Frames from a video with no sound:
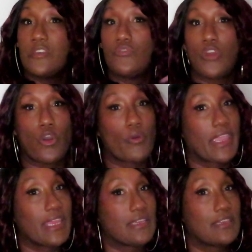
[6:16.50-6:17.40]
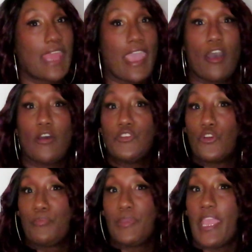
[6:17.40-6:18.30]
you know, and now
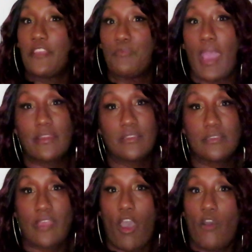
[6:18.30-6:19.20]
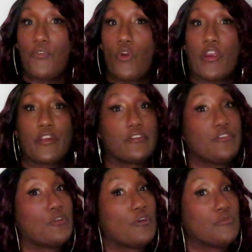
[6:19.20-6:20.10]
your pH balance is off, or
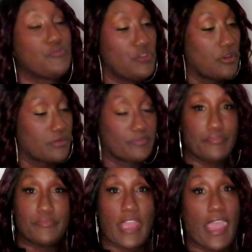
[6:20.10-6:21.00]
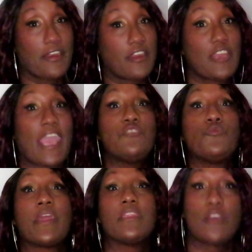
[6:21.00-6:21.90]
you know, you're down there. Now
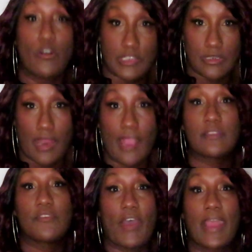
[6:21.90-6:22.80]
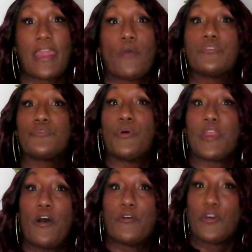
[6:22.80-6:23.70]
you ready to go to the doctor to find out what's
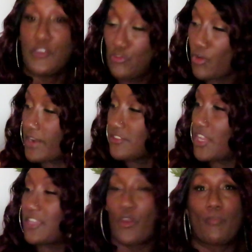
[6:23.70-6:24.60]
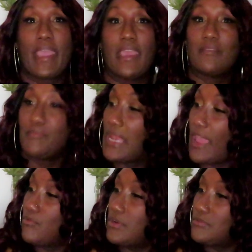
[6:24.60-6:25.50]
going on, or you trying to check your man and be
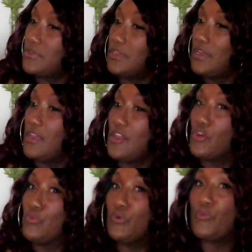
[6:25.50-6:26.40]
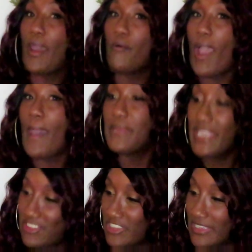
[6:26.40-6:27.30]
like, what, what, why, why I'm
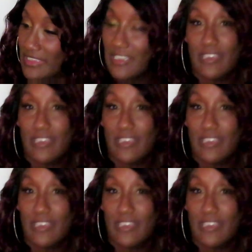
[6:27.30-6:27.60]
itching?